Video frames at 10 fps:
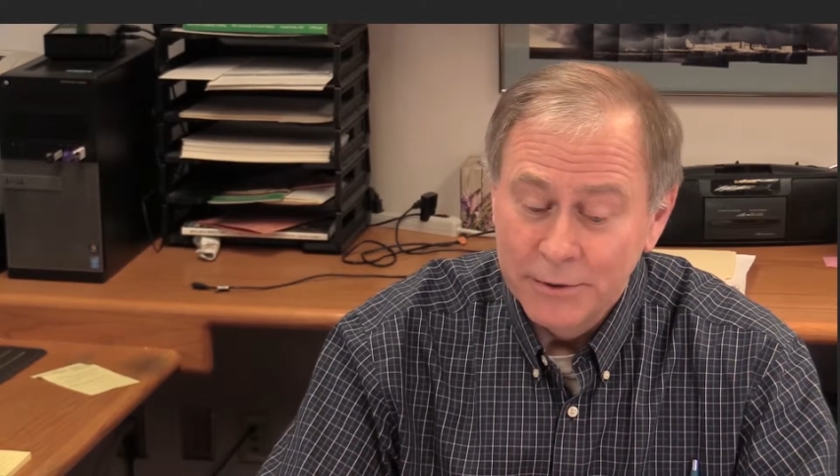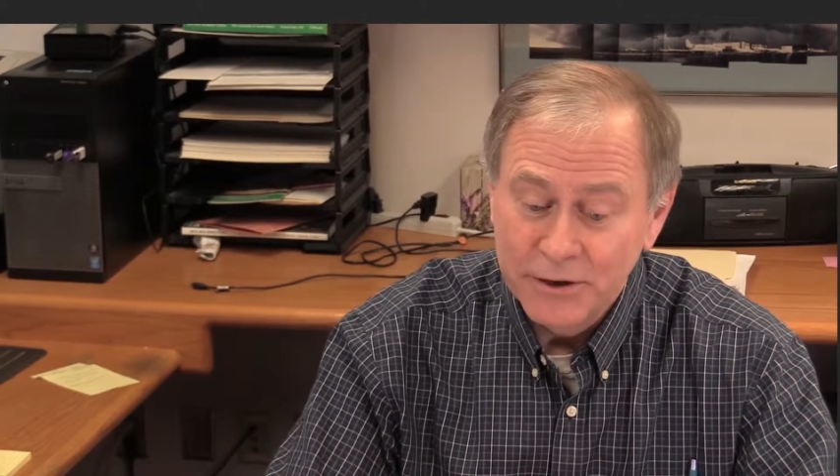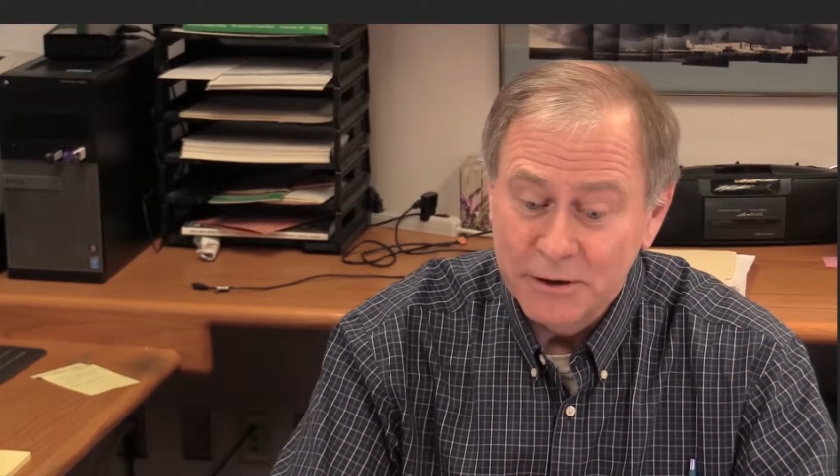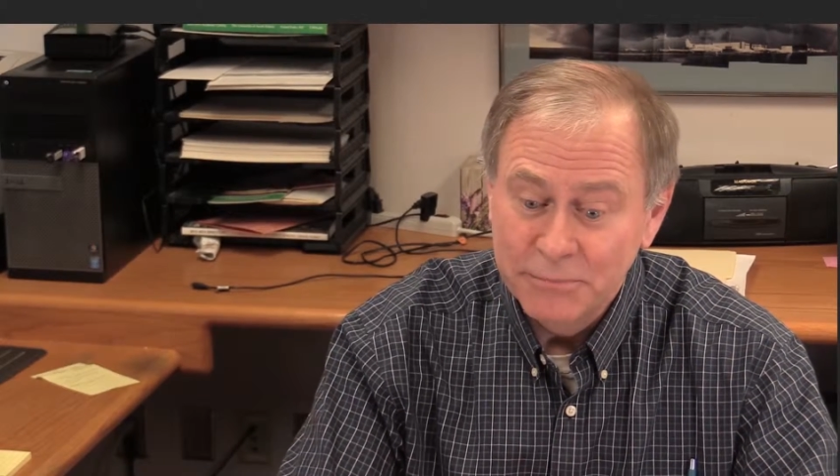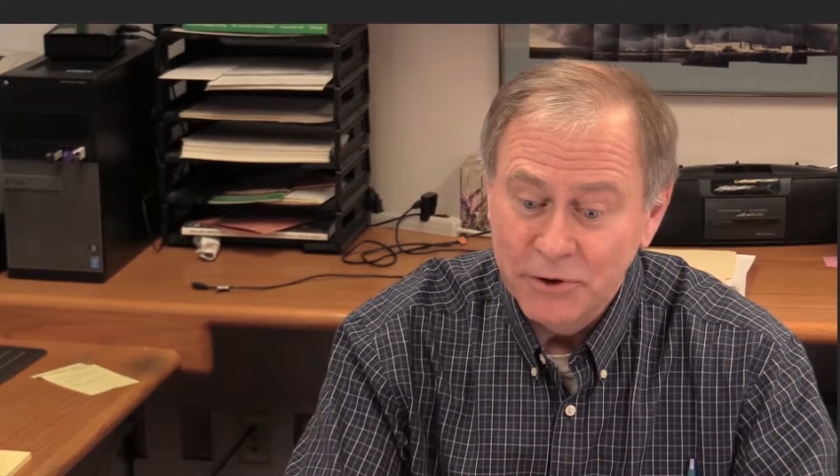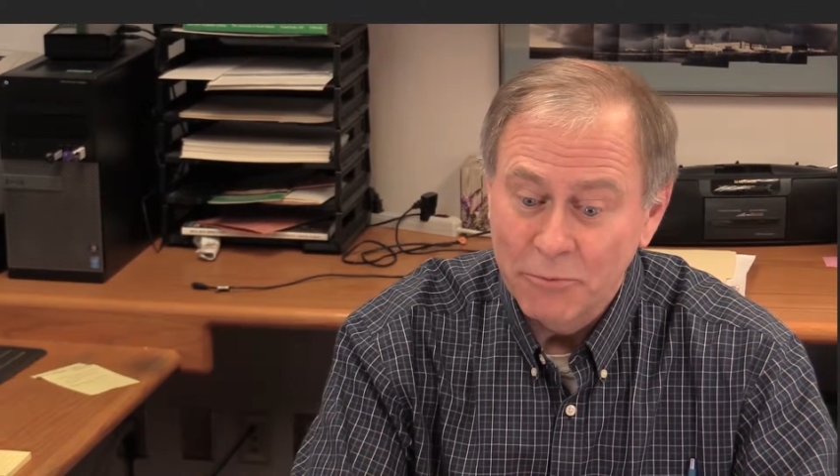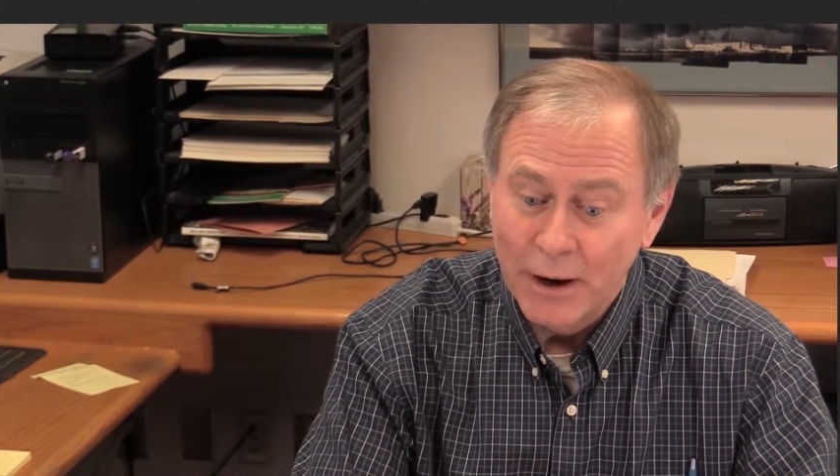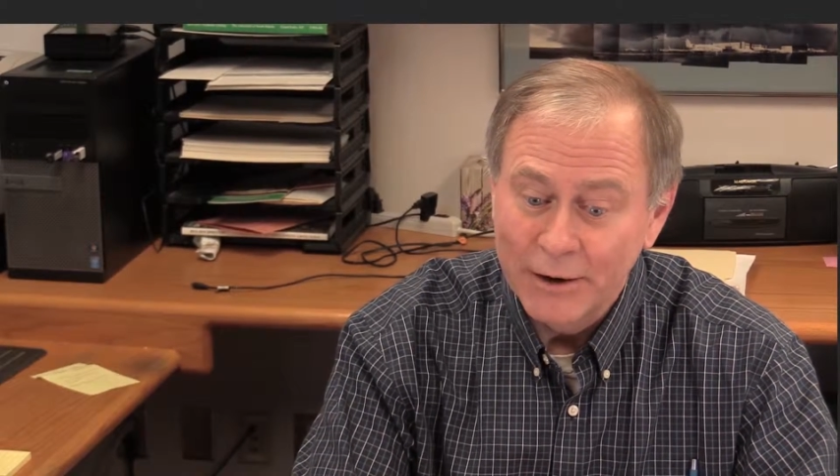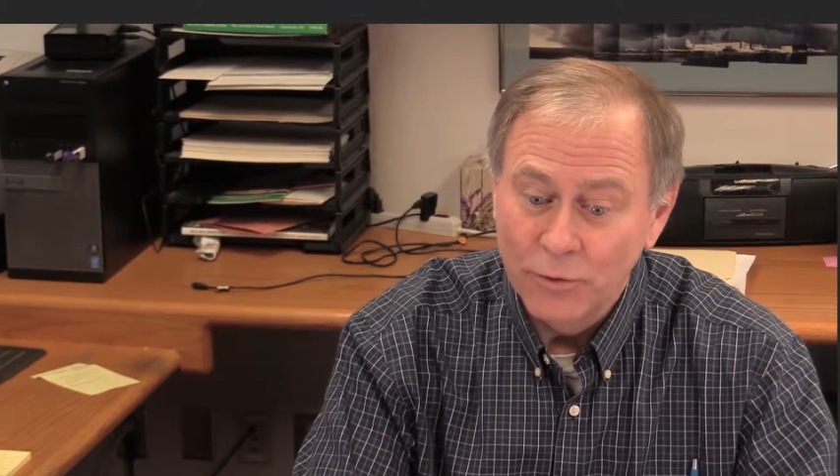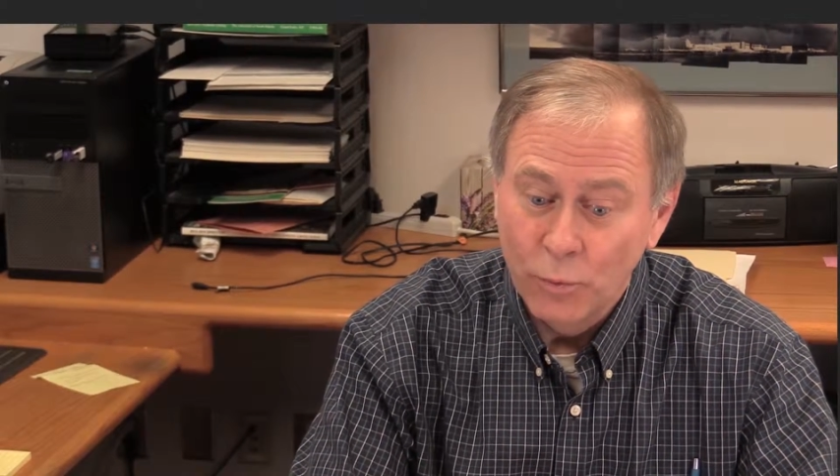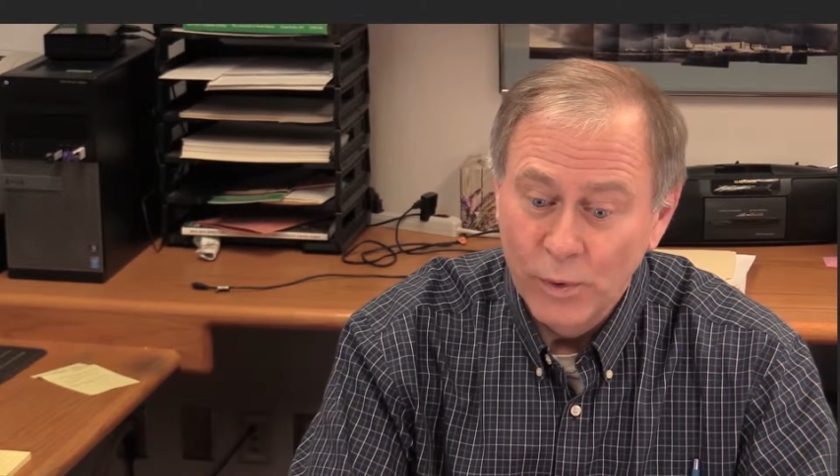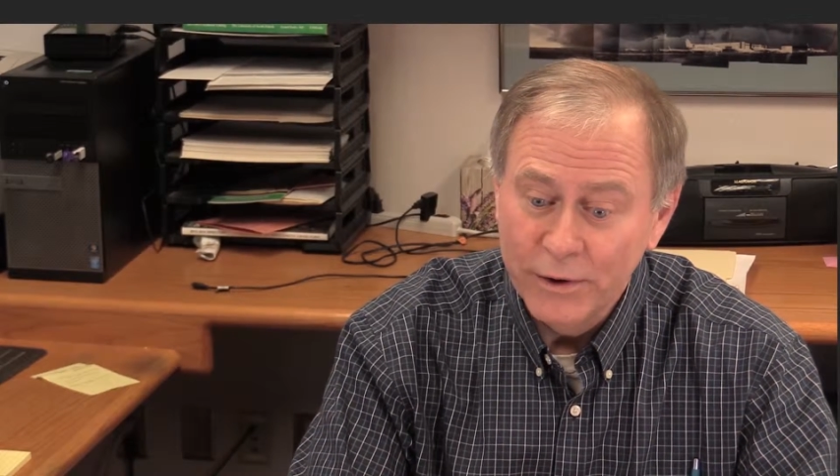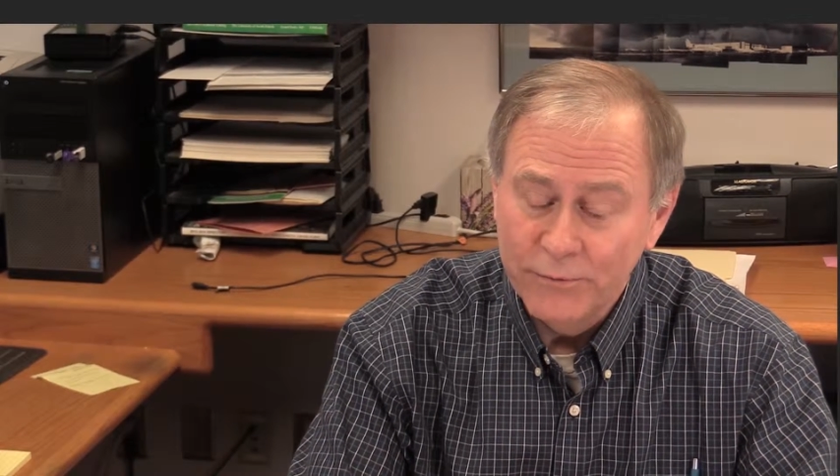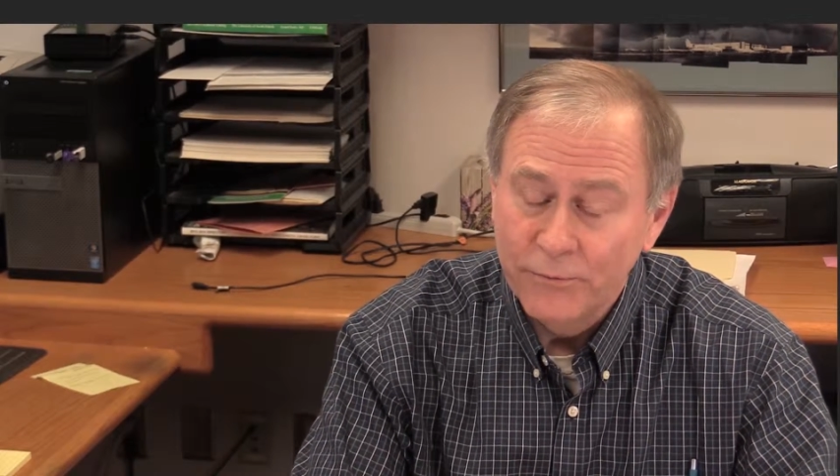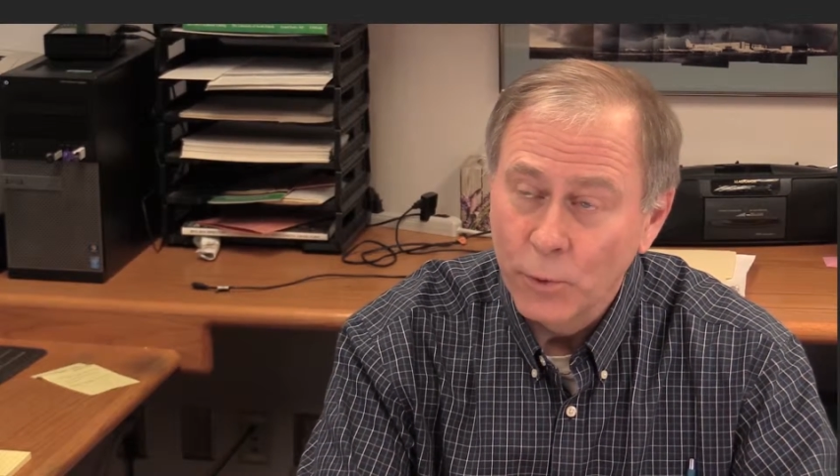the computer model
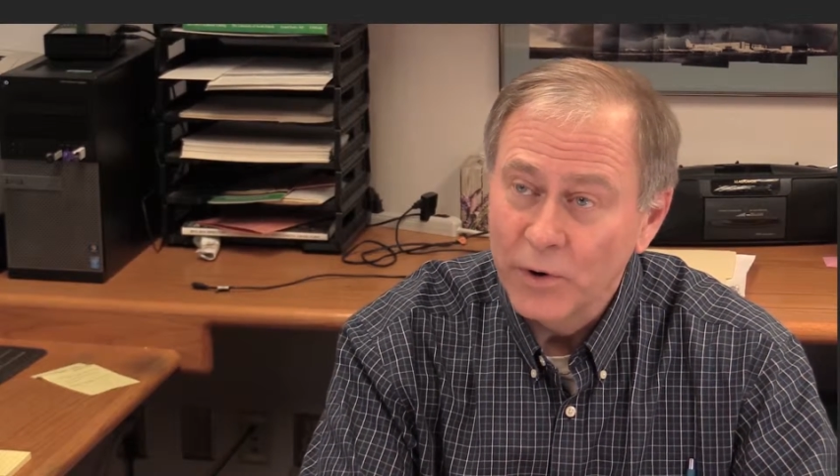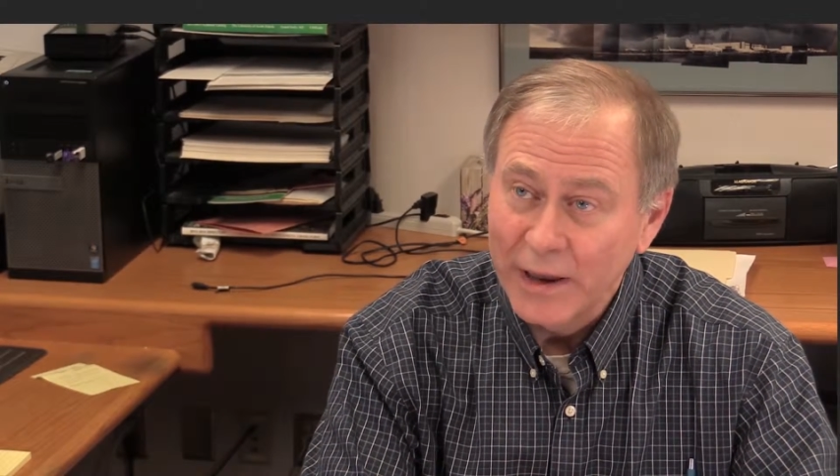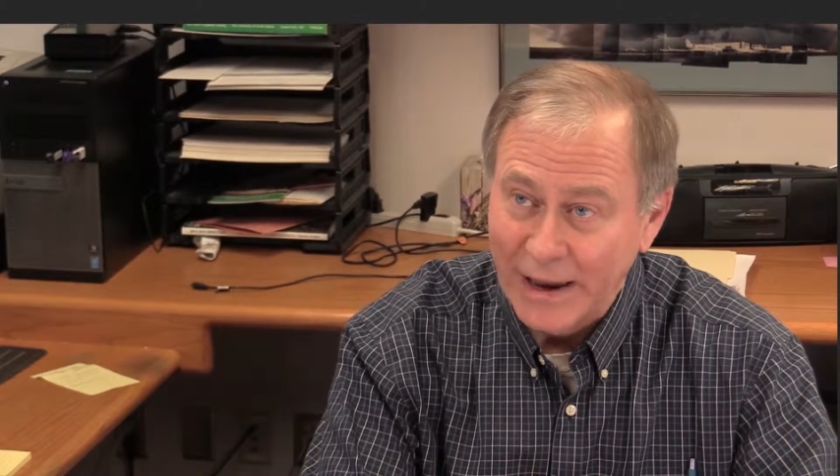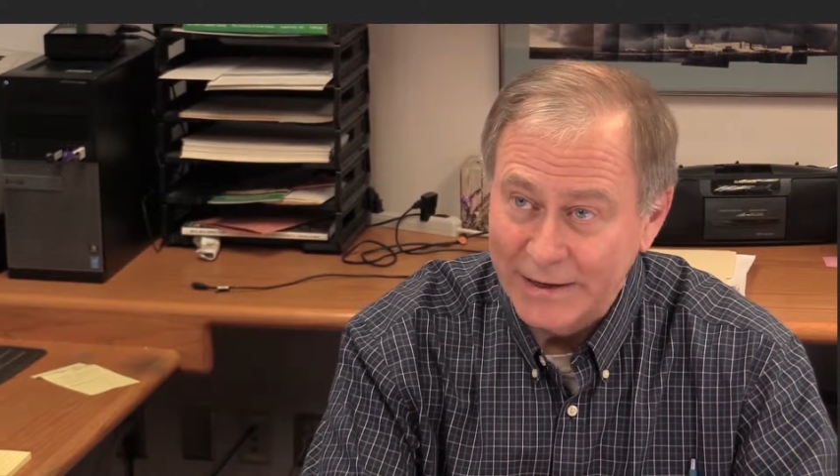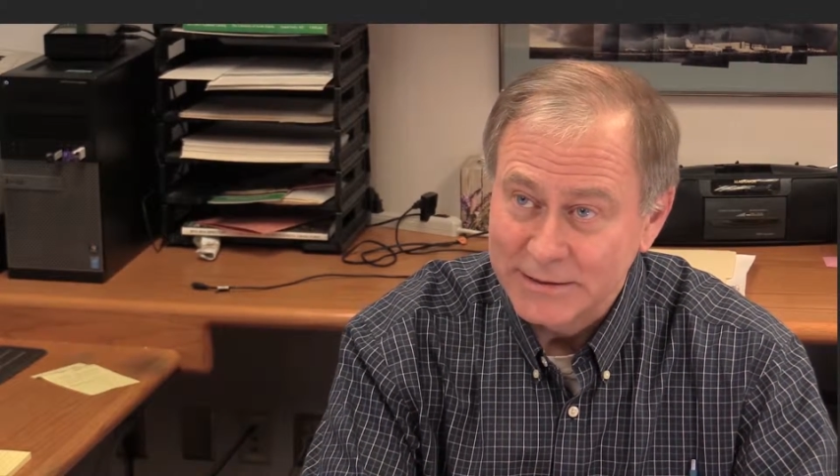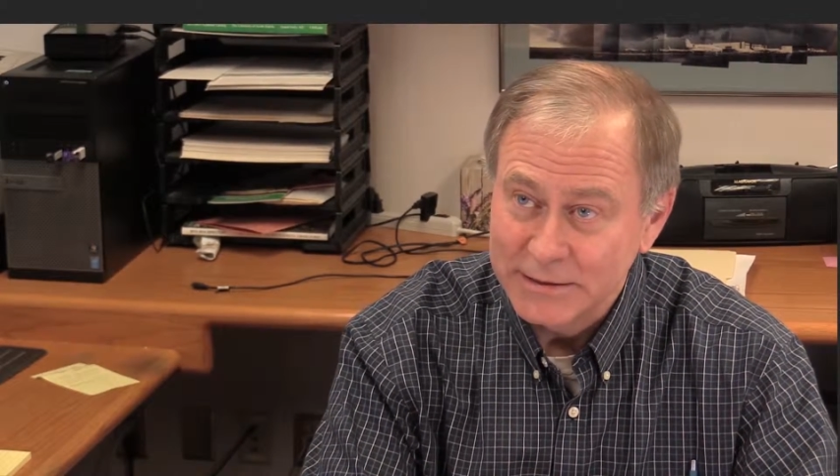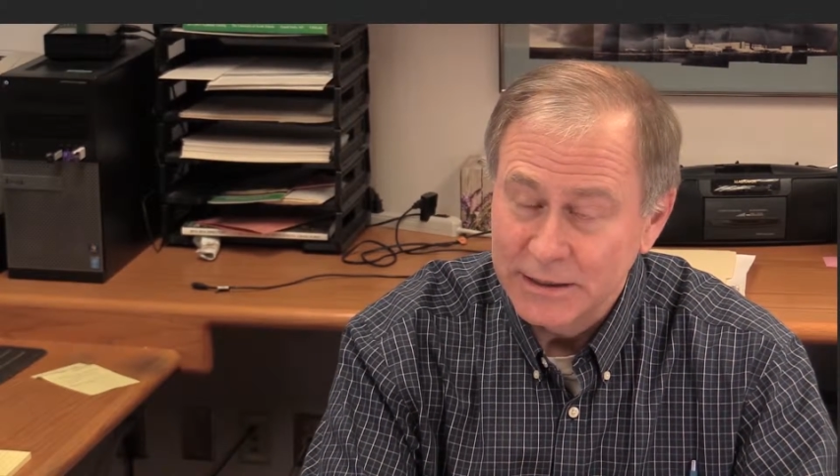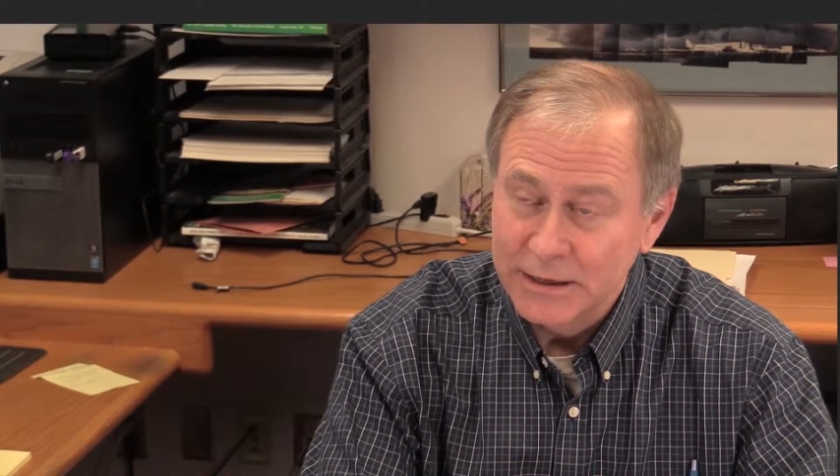will forecast